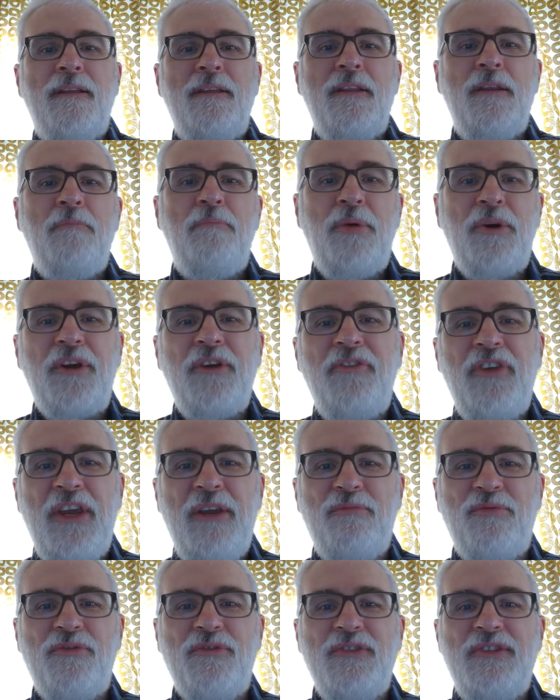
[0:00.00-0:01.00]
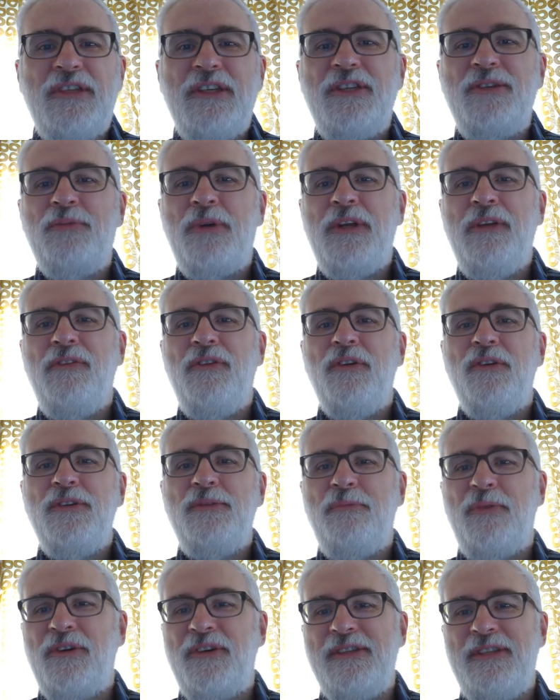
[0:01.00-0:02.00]
the book of Hebrews is one of those
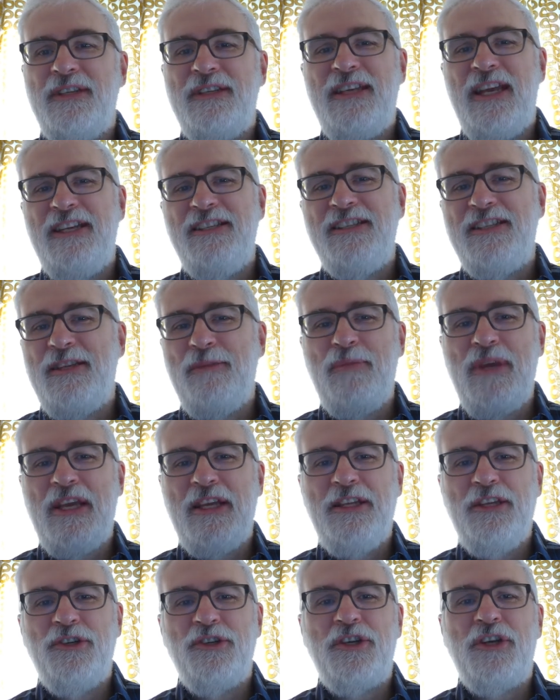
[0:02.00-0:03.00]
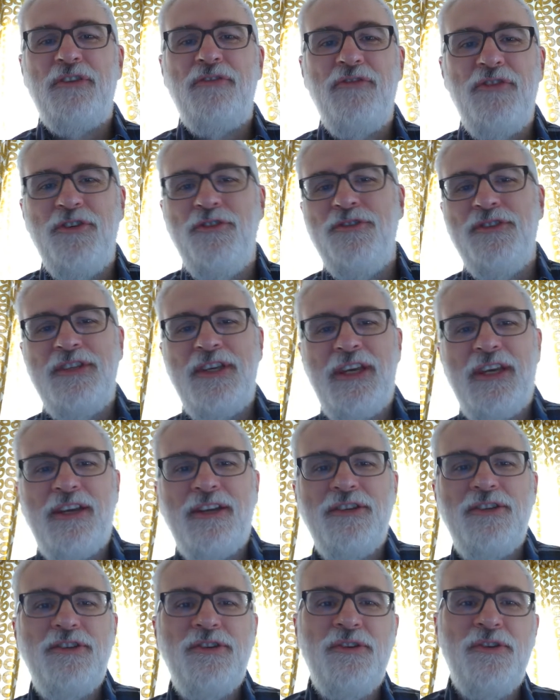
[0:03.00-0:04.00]
books that tends to be a little
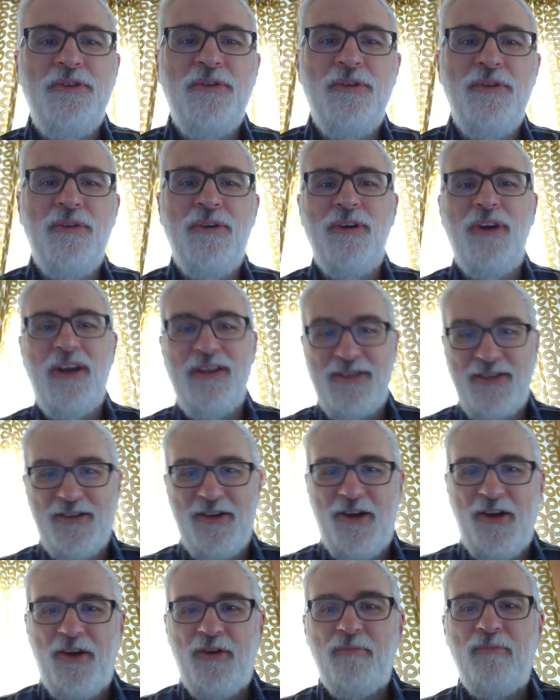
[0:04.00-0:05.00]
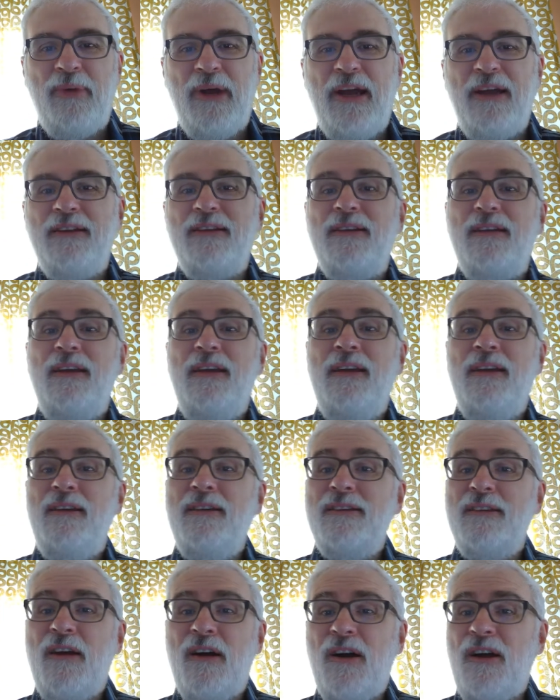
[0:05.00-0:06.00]
confusing to us all, but it
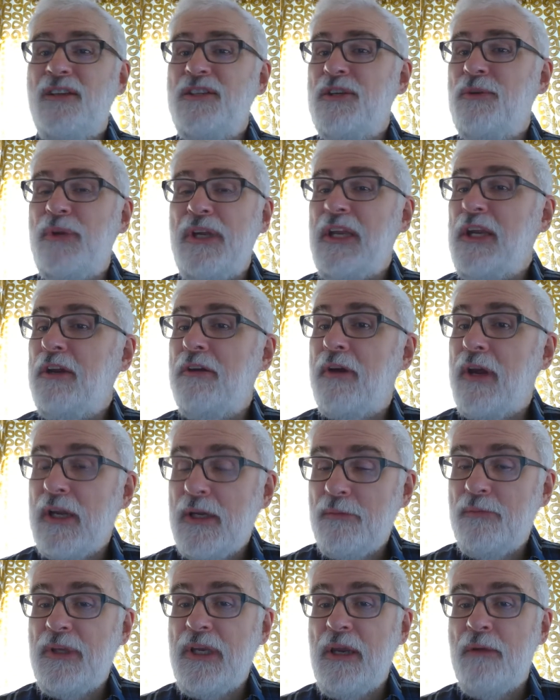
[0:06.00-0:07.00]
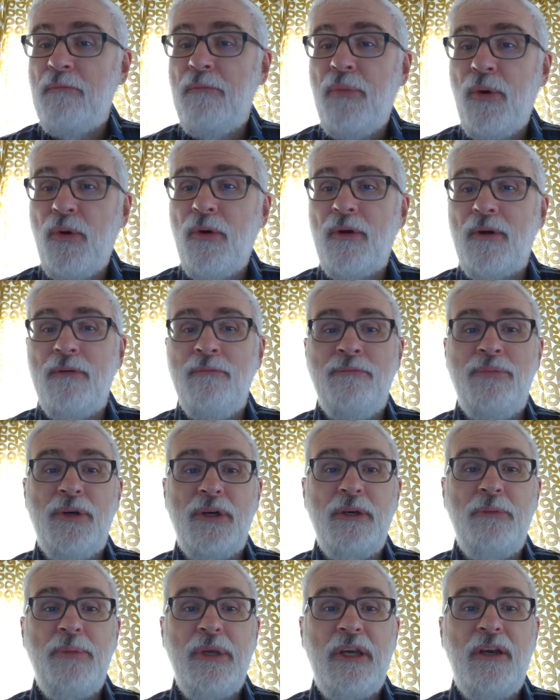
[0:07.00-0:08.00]
is also an incredibly important
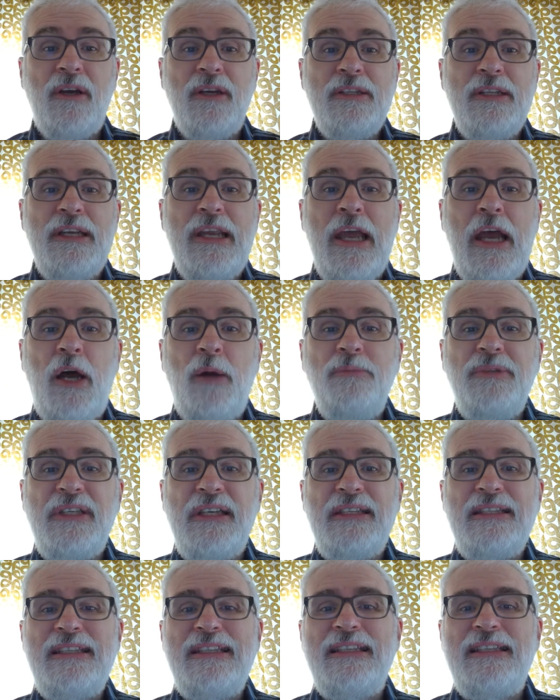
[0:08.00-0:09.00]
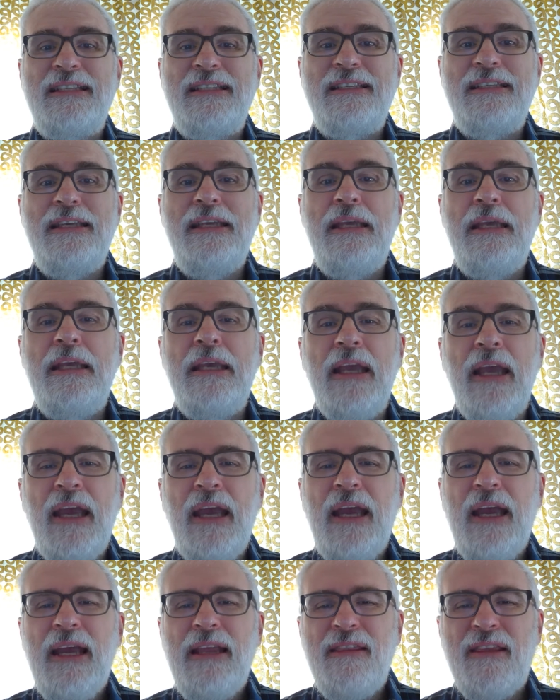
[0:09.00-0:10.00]
book because it helps us to see
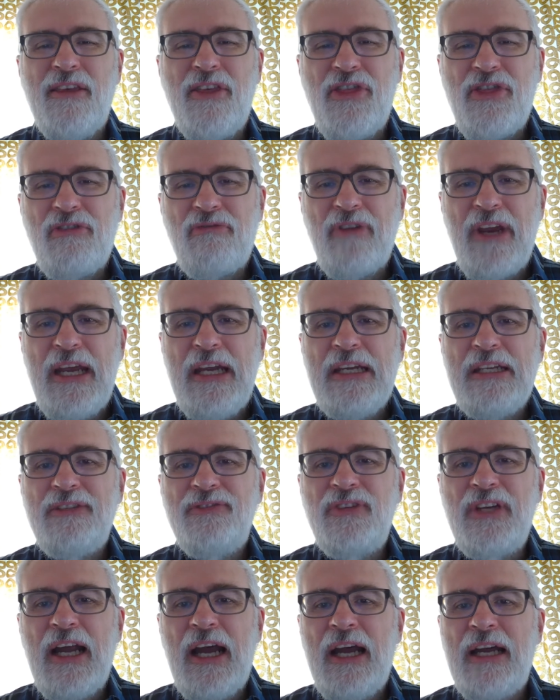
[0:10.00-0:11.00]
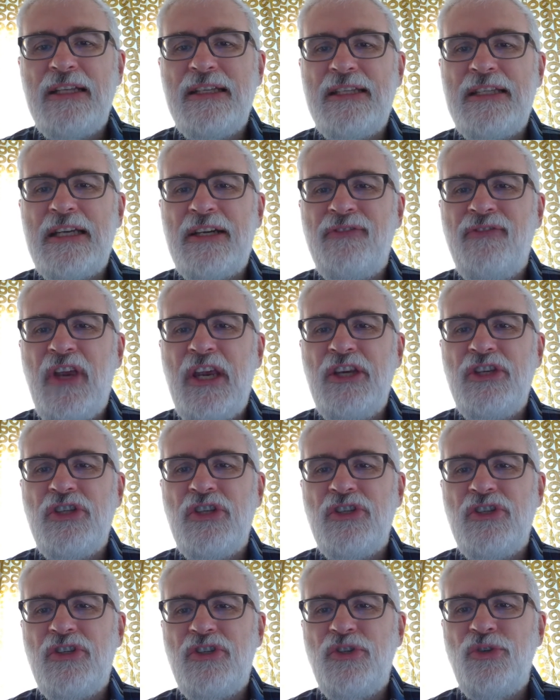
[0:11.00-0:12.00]
the thread of God's
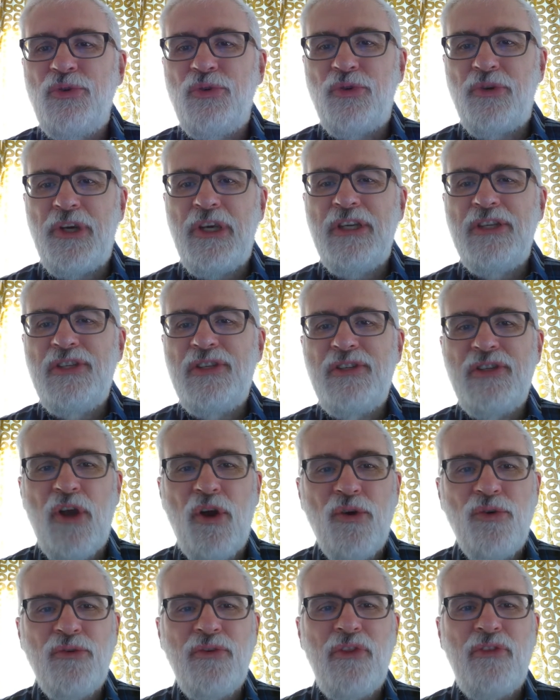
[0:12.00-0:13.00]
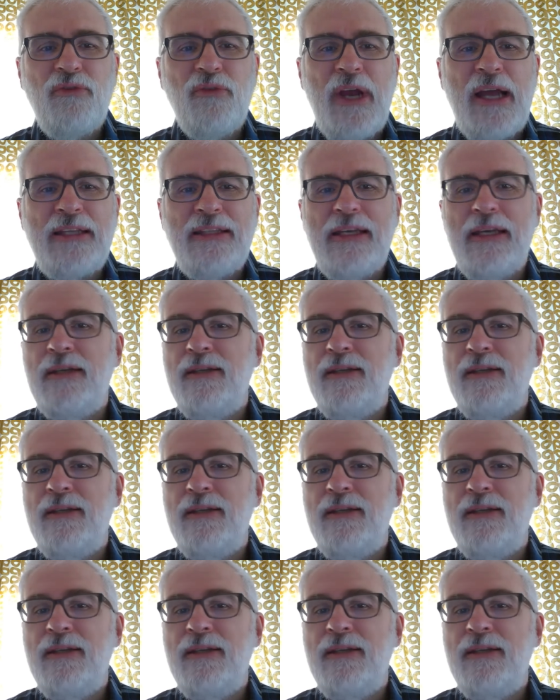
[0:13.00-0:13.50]
salvation story sewn throughout the